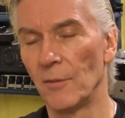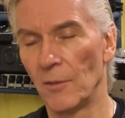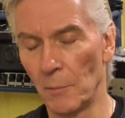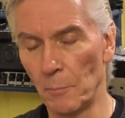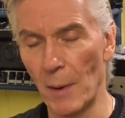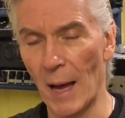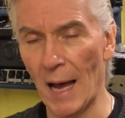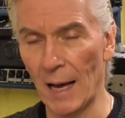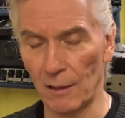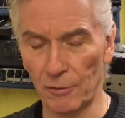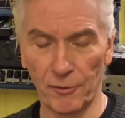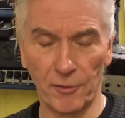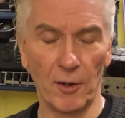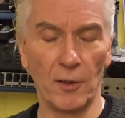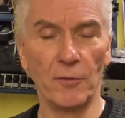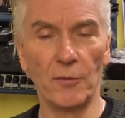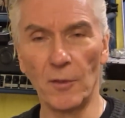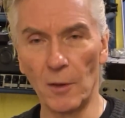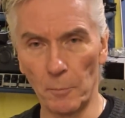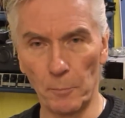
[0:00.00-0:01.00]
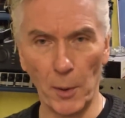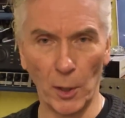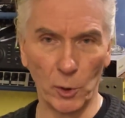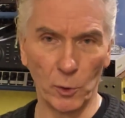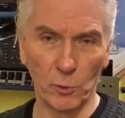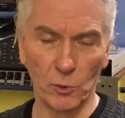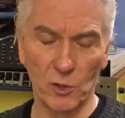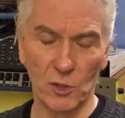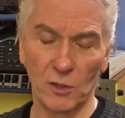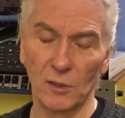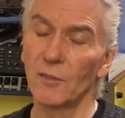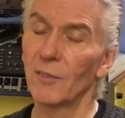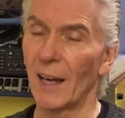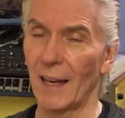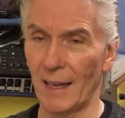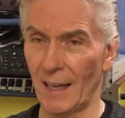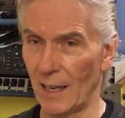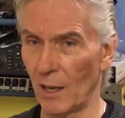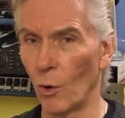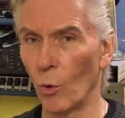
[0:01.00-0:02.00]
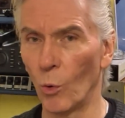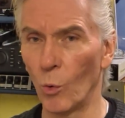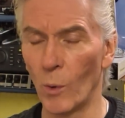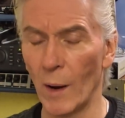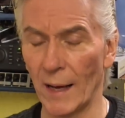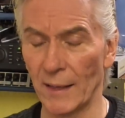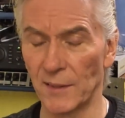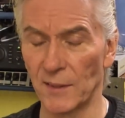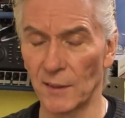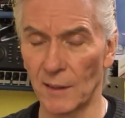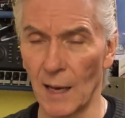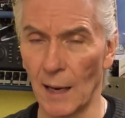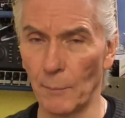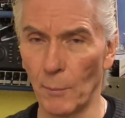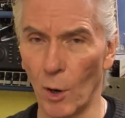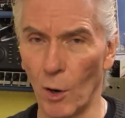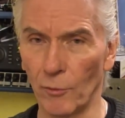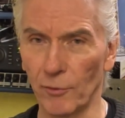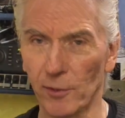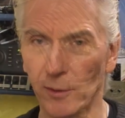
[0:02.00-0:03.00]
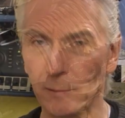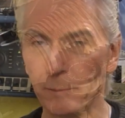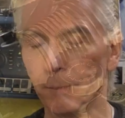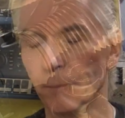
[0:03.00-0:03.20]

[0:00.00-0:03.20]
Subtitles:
the MAF and the boot, that all has to come off.